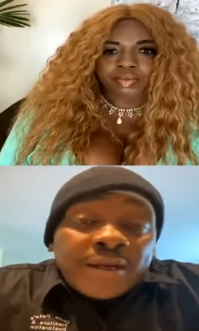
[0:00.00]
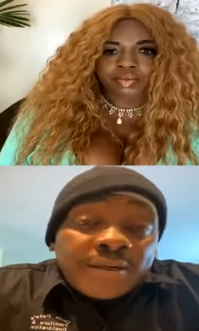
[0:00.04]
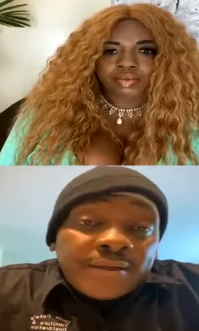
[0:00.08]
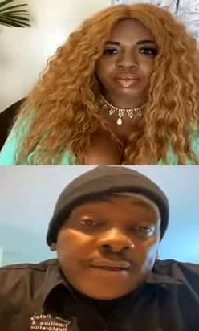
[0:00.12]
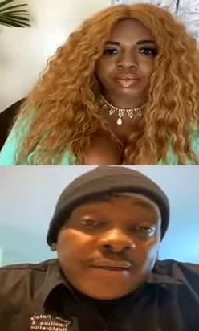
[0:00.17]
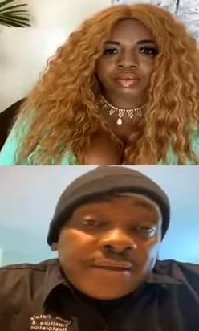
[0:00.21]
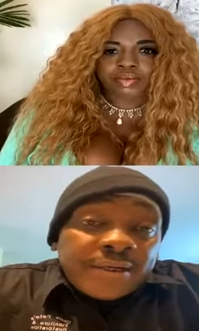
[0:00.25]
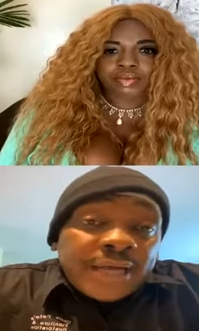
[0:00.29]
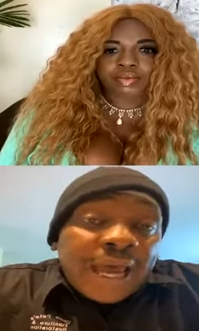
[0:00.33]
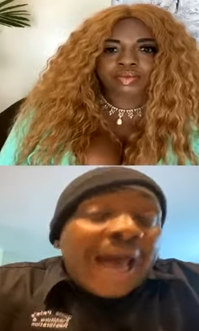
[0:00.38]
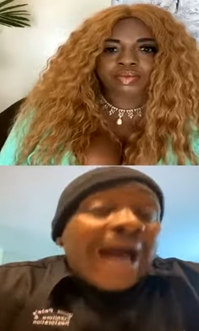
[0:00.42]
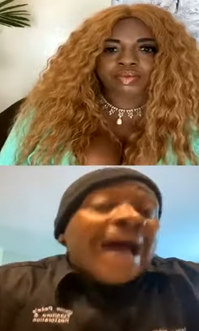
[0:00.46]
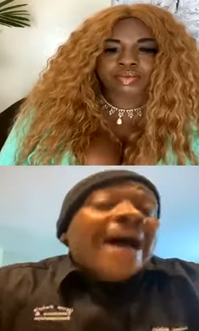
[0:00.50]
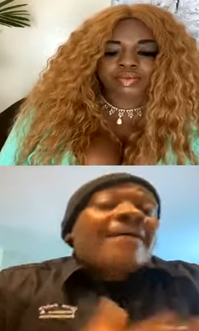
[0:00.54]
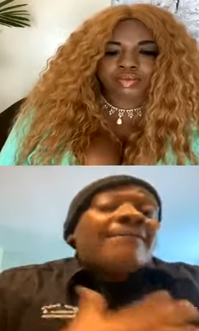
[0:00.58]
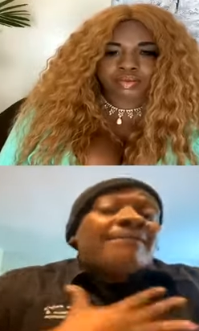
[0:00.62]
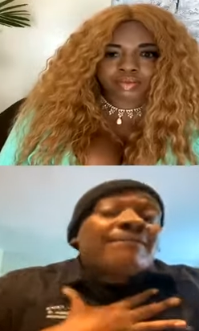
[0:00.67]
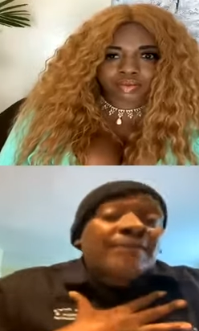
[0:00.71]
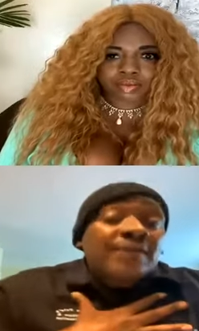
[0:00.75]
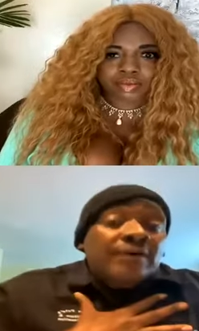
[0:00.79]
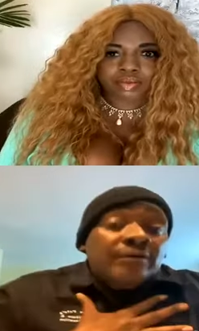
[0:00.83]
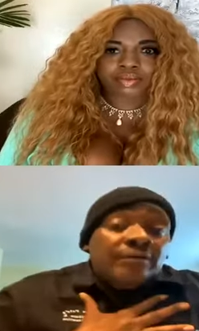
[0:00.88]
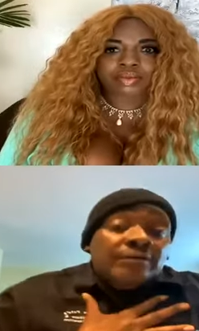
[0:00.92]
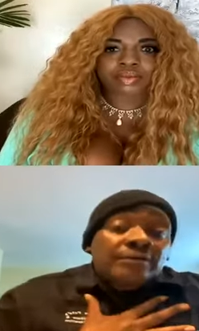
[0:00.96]
Speaker 1: I felt
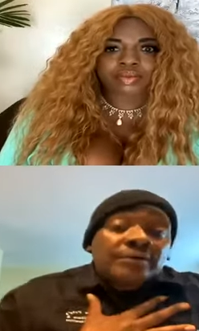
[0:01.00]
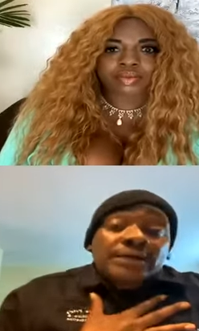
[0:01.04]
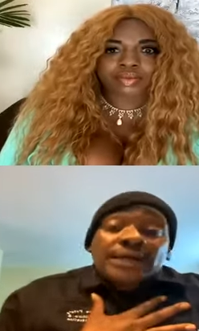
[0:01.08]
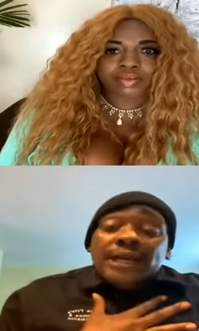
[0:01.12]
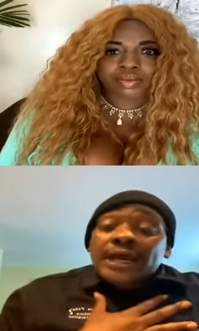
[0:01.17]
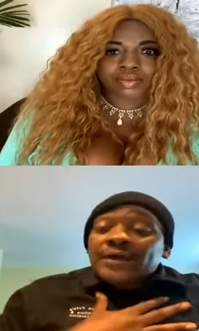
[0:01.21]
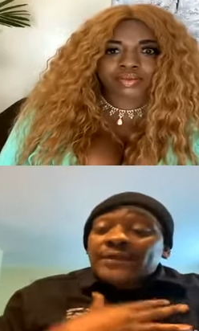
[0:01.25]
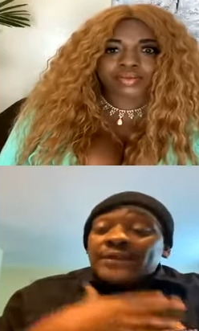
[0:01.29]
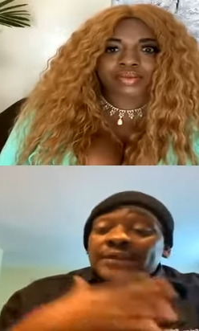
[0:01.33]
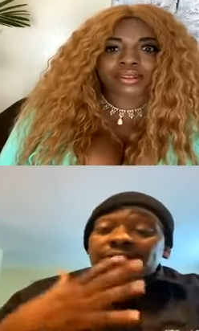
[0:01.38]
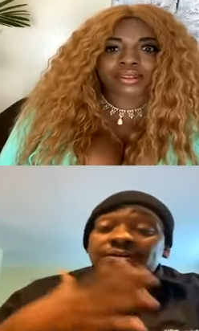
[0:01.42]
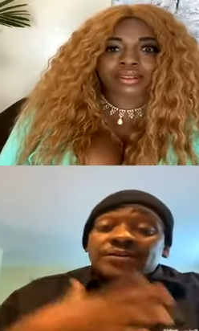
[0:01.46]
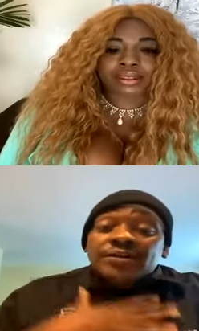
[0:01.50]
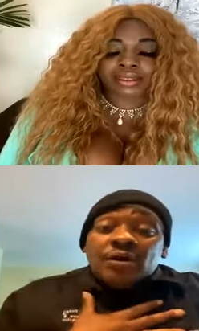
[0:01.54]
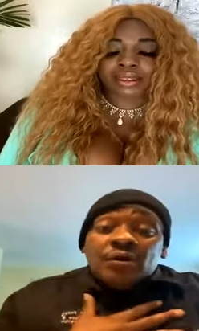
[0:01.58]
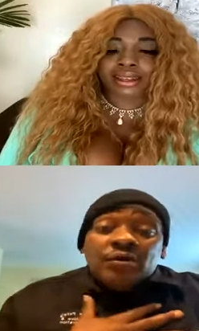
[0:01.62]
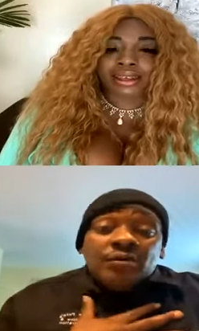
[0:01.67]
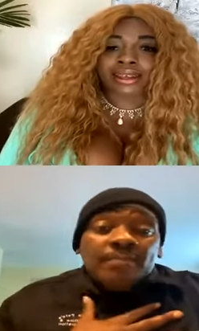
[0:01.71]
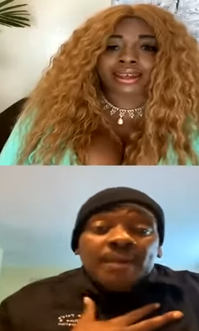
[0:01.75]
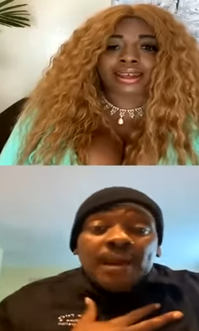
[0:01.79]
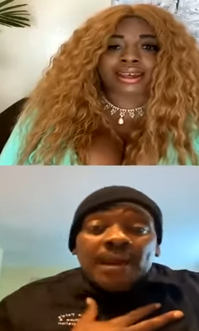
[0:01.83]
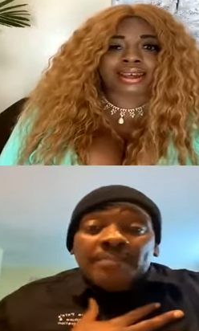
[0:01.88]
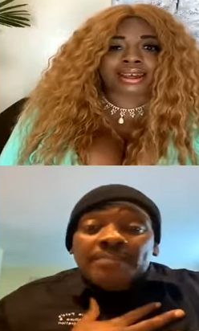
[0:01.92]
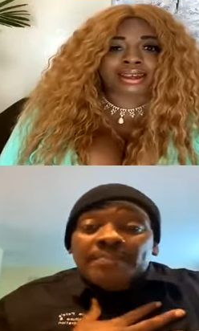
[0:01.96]
now this is only my
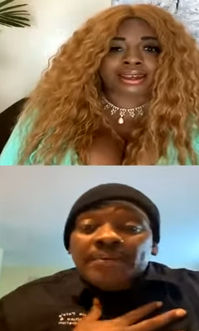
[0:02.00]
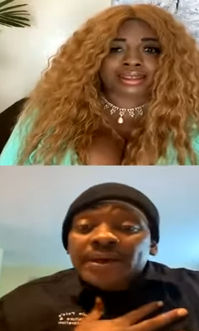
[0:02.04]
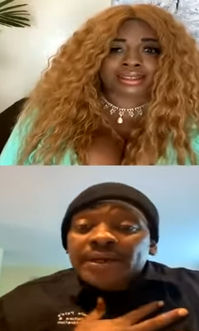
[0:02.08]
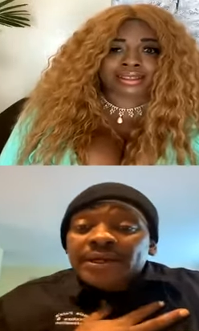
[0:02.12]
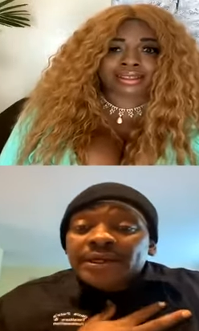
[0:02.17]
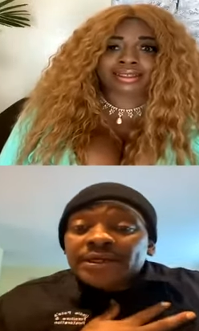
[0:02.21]
opinion.